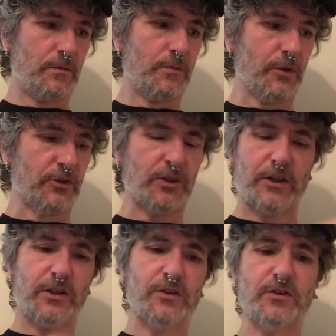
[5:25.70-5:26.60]
but it's
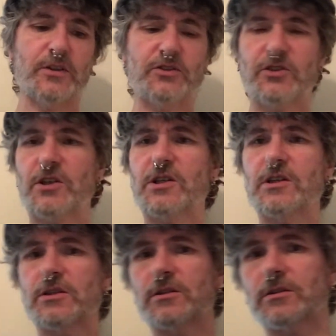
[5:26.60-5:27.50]
got
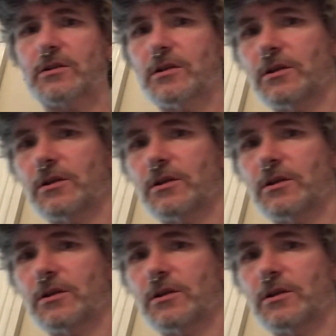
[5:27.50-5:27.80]
Kandinsky and